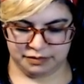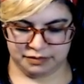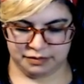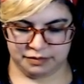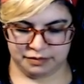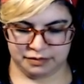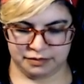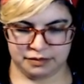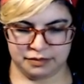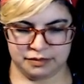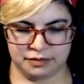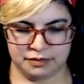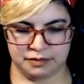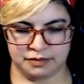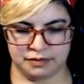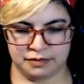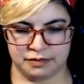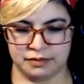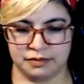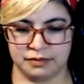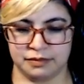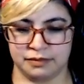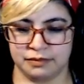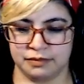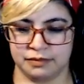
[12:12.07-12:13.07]

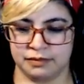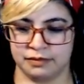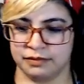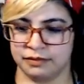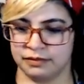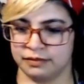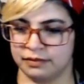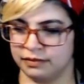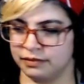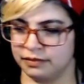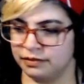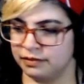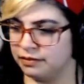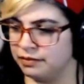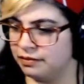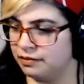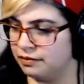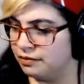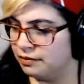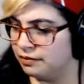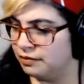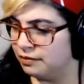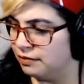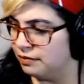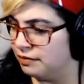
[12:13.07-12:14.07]

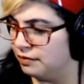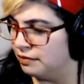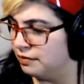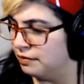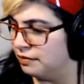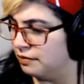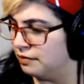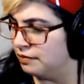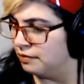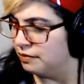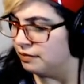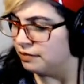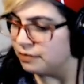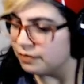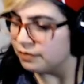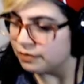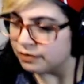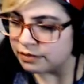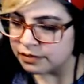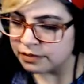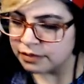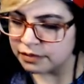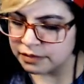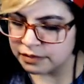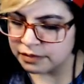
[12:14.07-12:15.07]

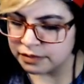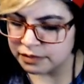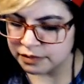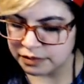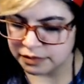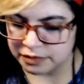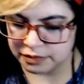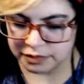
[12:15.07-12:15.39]
No words are spoken by the person on screen.